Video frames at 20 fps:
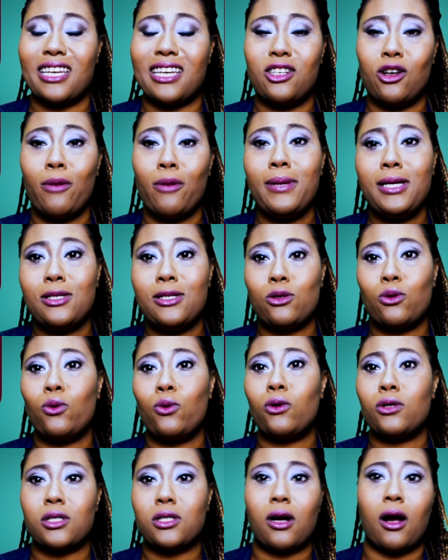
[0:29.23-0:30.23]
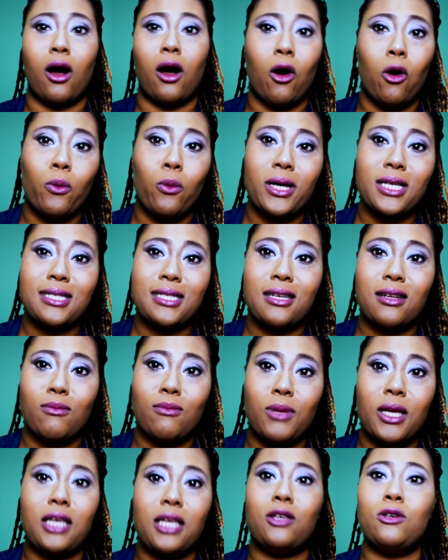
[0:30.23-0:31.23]
Adobe's tools are always going
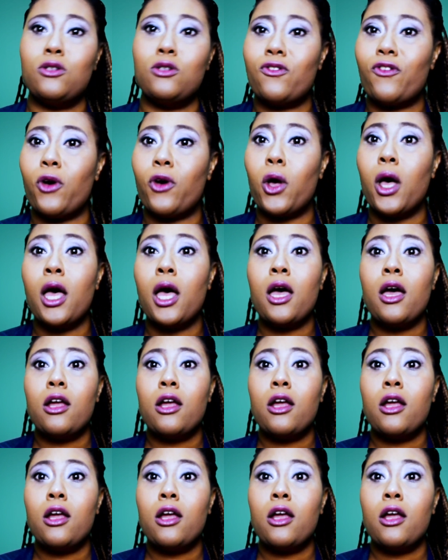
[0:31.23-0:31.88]
to be useful